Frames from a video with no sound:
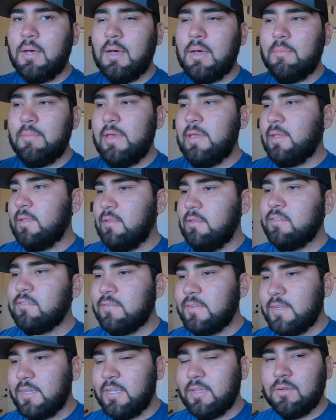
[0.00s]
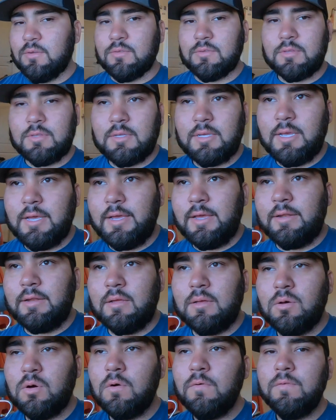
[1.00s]
making these videos, and
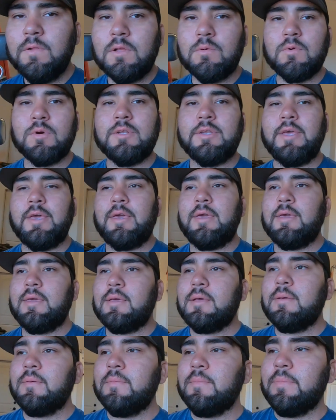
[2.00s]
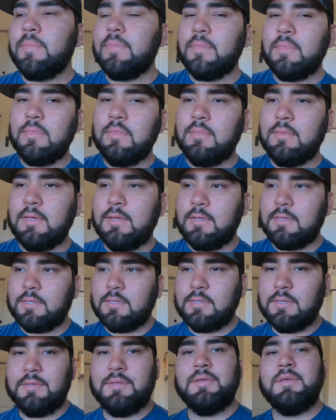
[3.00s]
hopefully one day
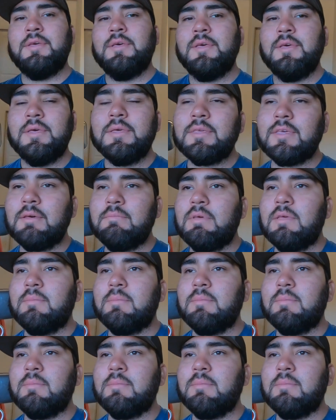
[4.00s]
this can be